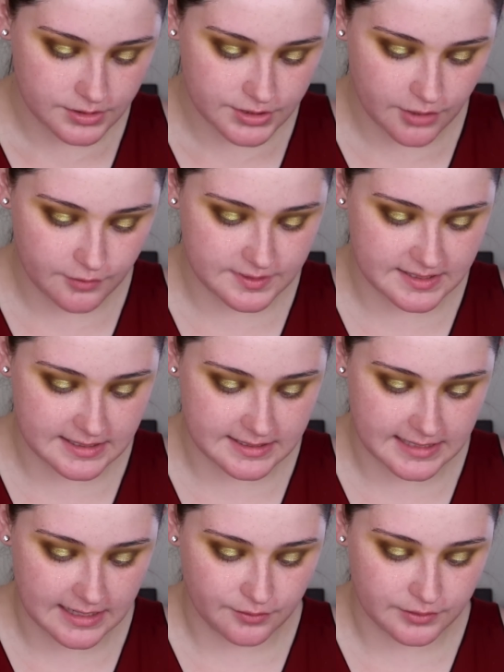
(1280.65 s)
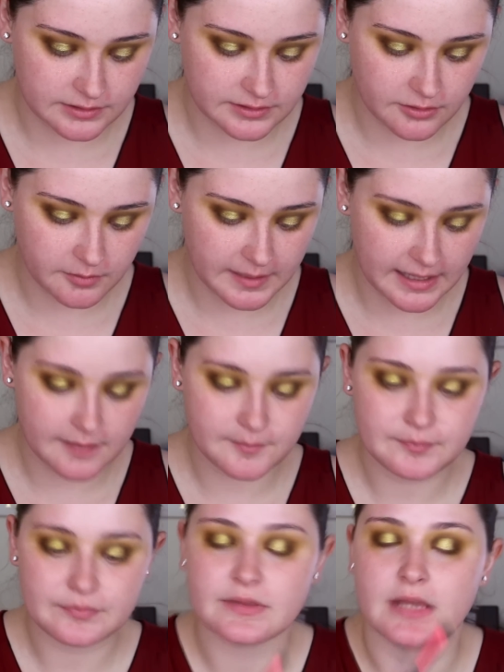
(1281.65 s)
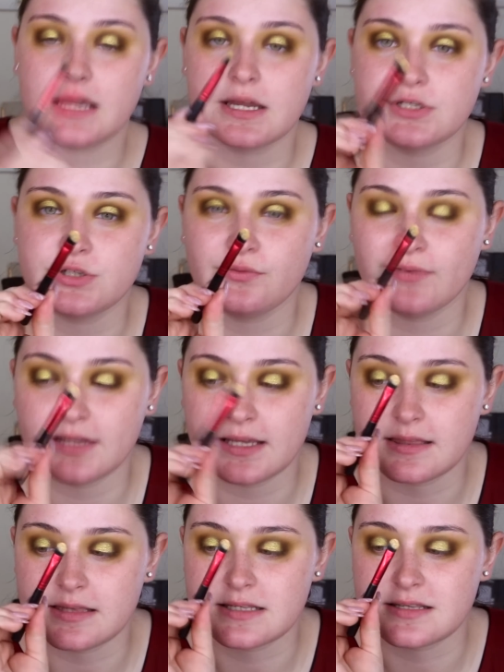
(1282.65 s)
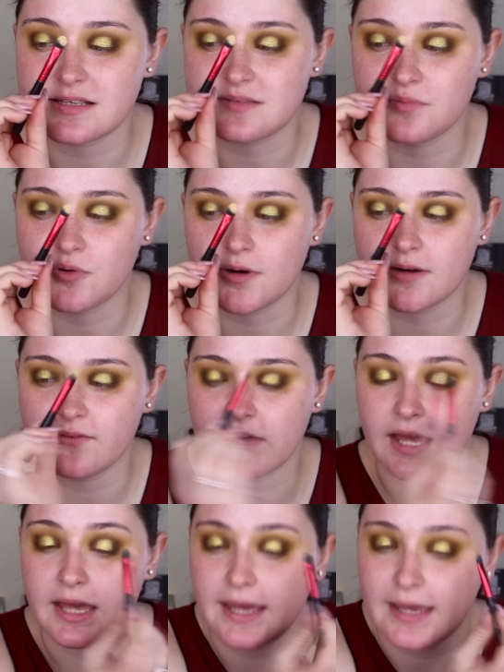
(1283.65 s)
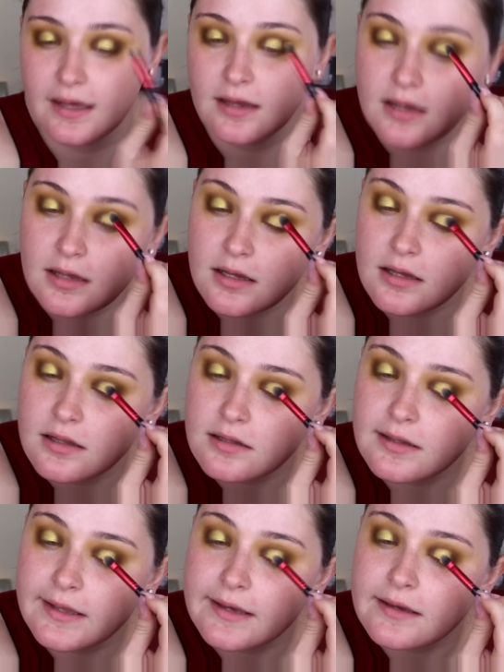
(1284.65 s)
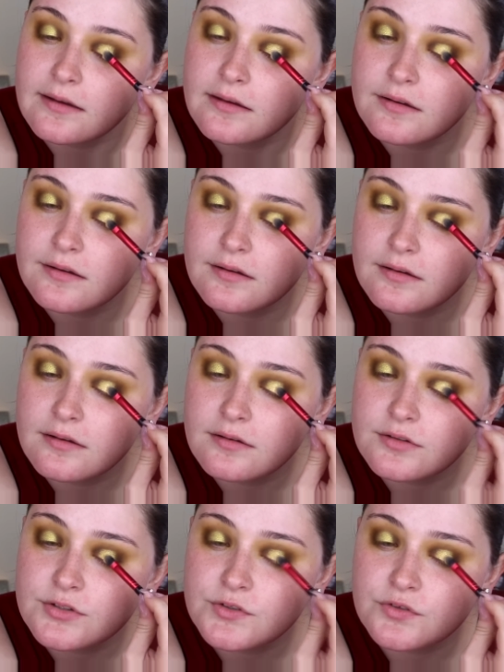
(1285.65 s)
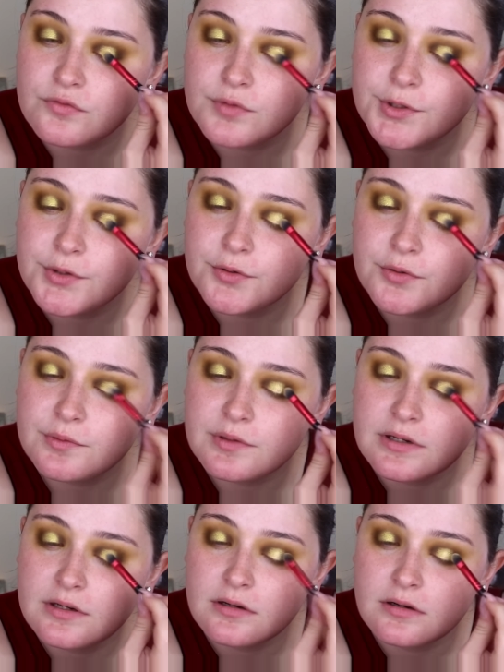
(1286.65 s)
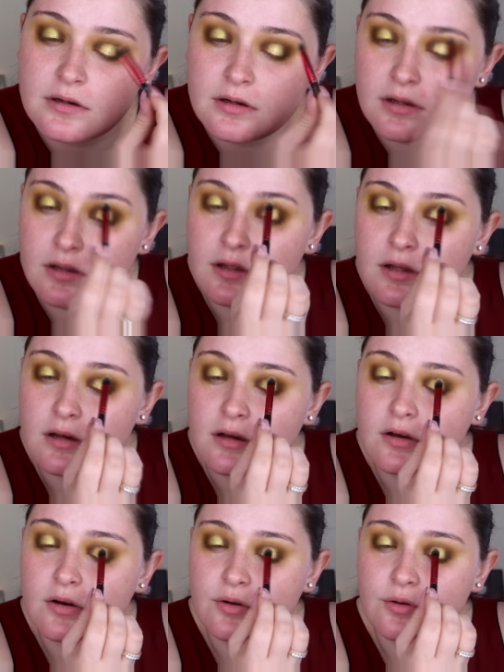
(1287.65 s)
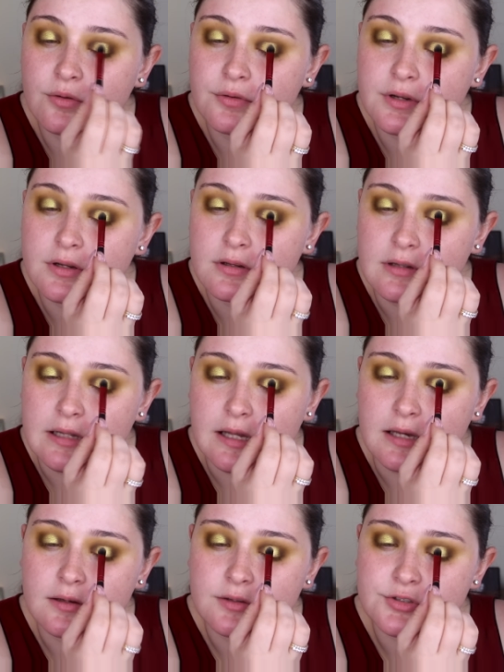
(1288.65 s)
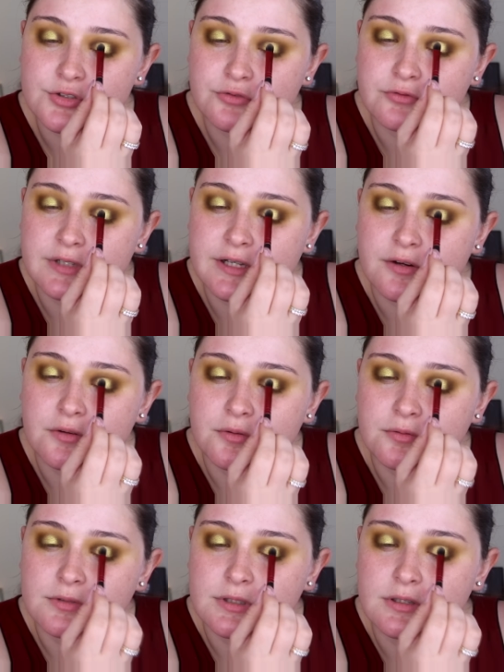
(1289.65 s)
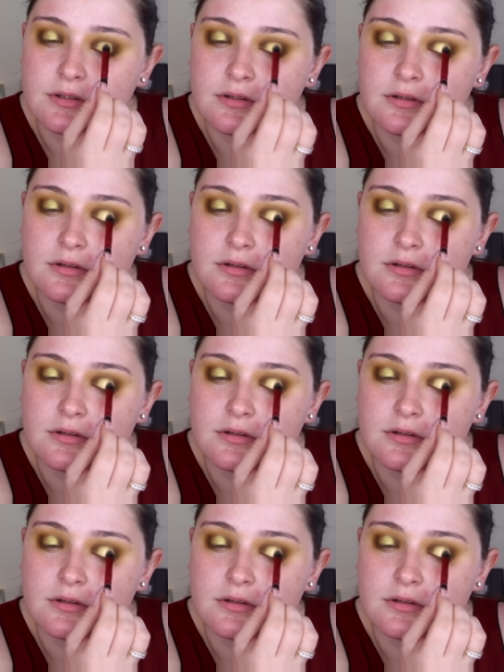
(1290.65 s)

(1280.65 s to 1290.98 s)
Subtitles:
tones it down a little bit. Like I do feel like this is more of a like true gold, like jewelry gold.